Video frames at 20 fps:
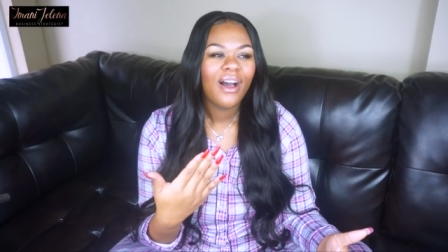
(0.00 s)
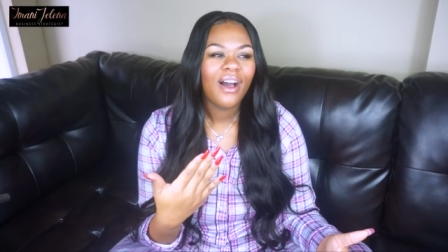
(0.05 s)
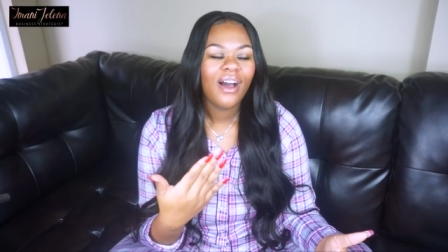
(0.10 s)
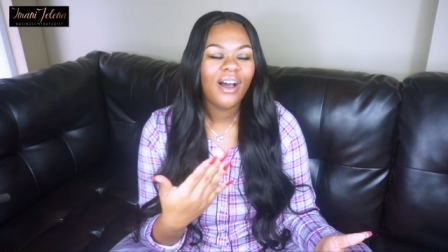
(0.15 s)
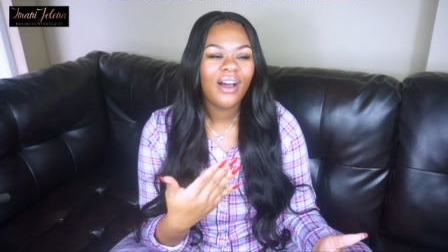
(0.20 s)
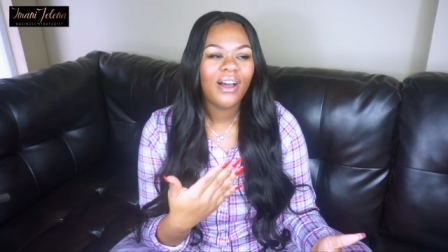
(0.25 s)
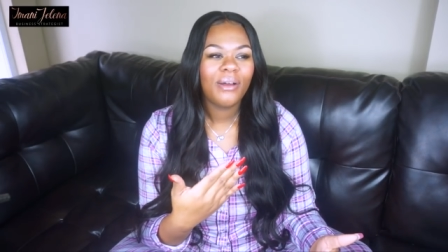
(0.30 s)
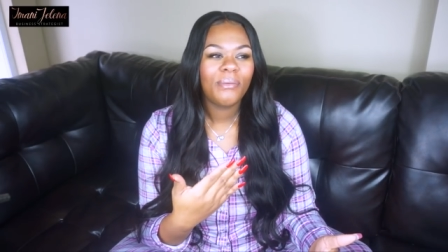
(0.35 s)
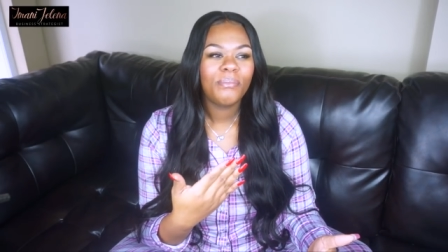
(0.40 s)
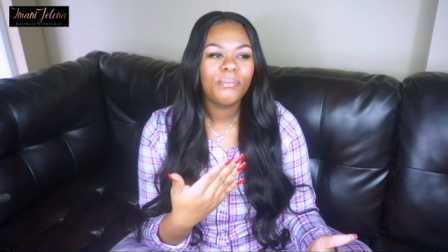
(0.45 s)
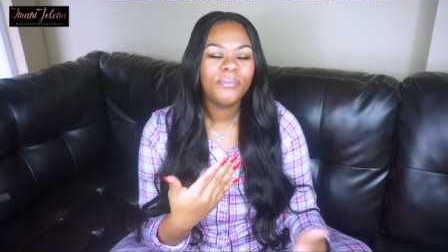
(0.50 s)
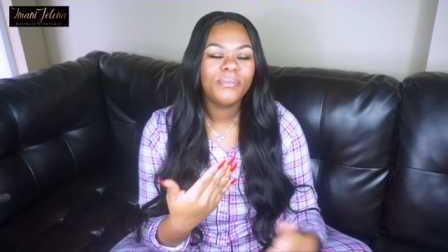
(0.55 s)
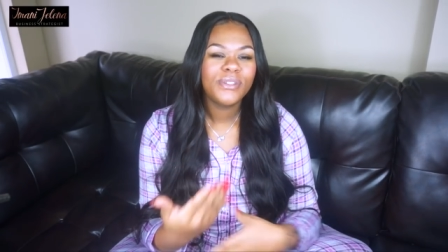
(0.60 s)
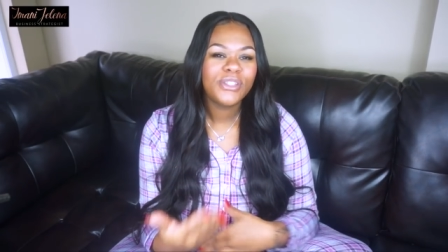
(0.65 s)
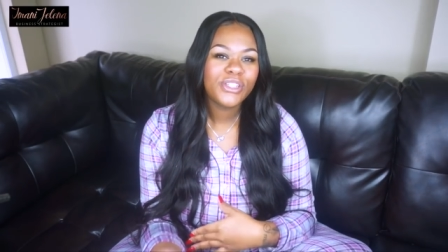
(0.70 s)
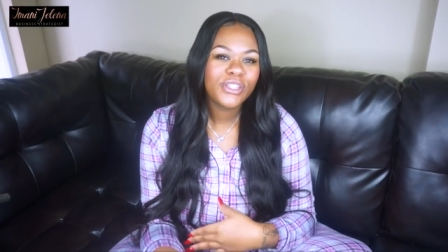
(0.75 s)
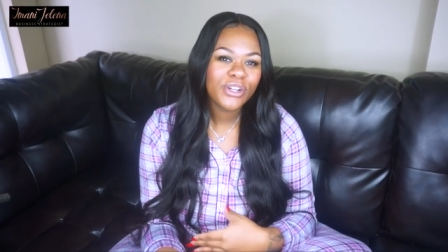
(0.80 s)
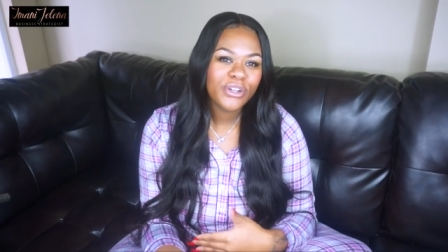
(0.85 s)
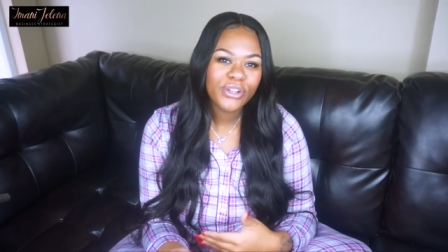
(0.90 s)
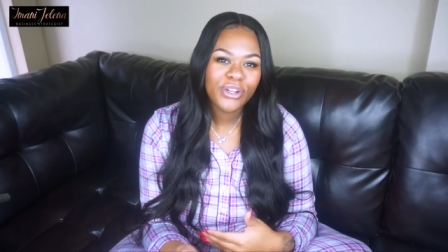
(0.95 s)
um,
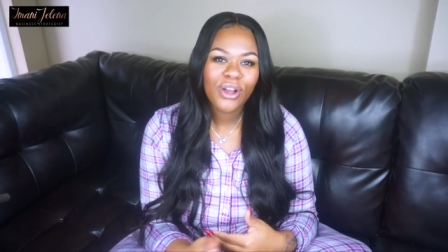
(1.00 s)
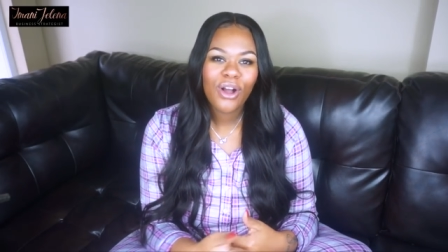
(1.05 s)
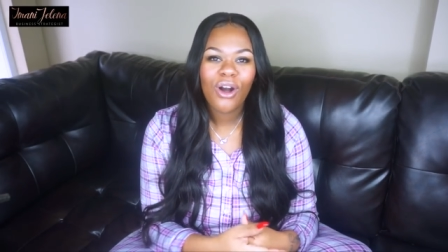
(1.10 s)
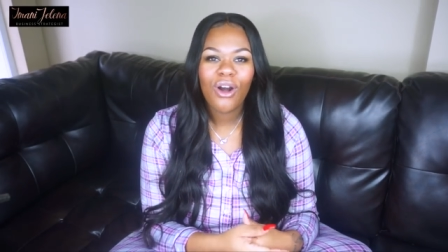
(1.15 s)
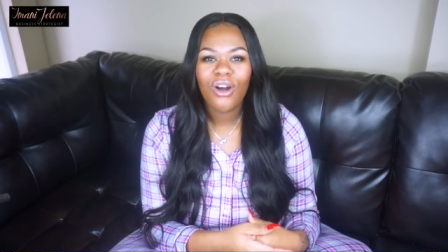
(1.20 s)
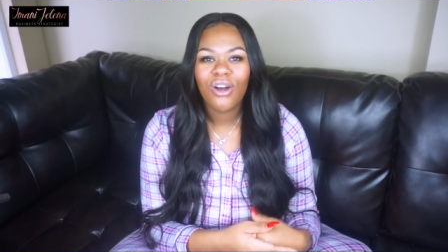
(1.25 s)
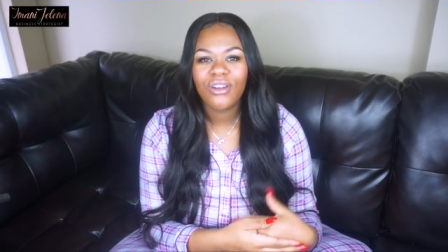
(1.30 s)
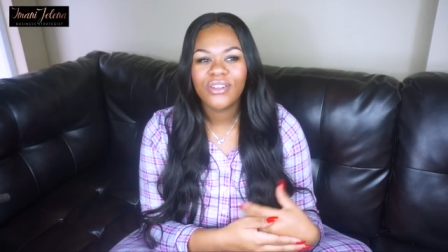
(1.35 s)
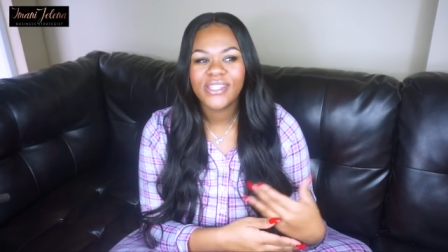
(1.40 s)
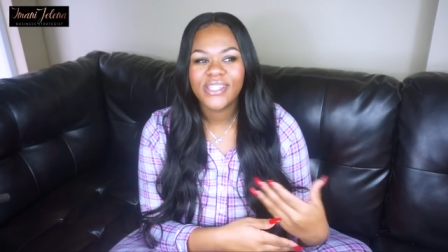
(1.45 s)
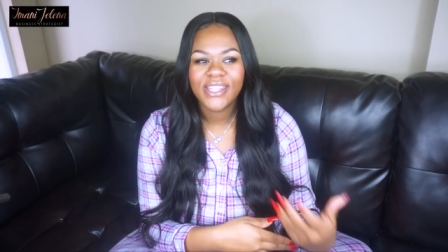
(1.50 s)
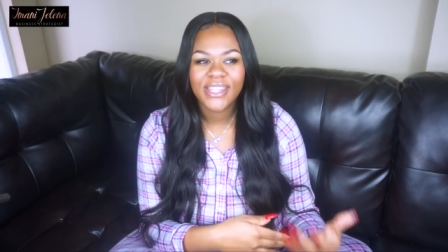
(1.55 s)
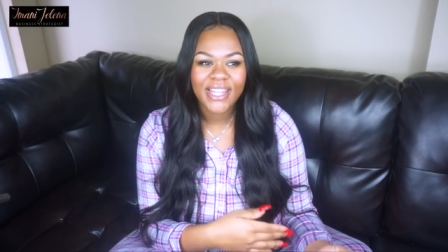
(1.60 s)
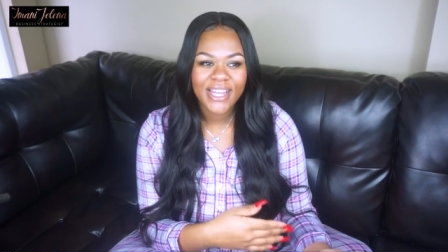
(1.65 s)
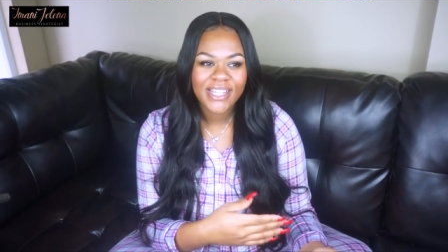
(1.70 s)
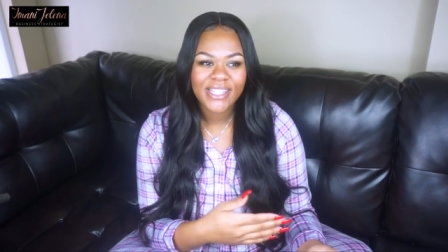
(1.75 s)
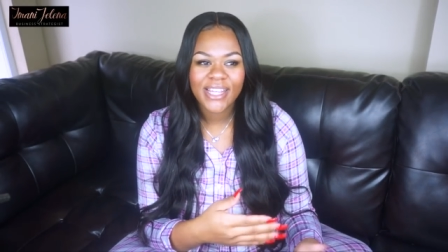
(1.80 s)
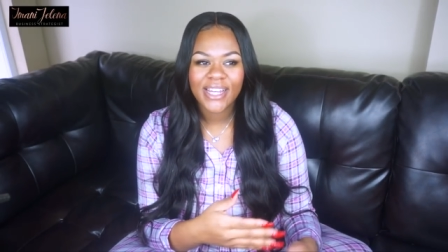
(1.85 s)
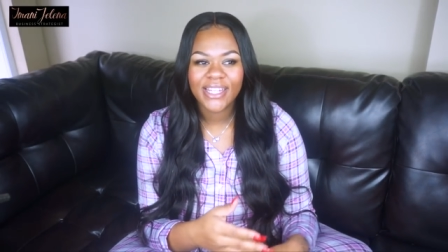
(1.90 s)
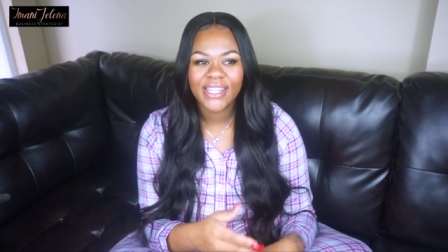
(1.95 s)
certain calls and
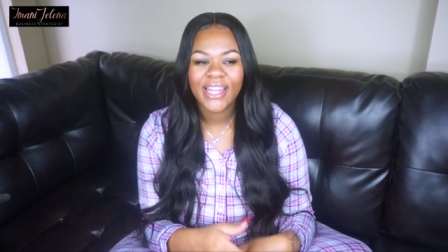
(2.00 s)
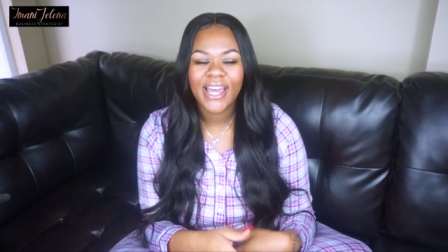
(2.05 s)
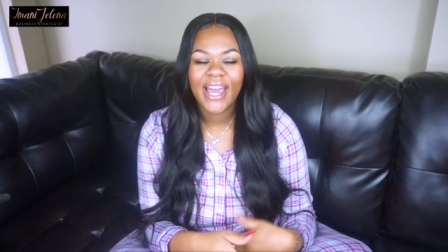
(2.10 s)
things like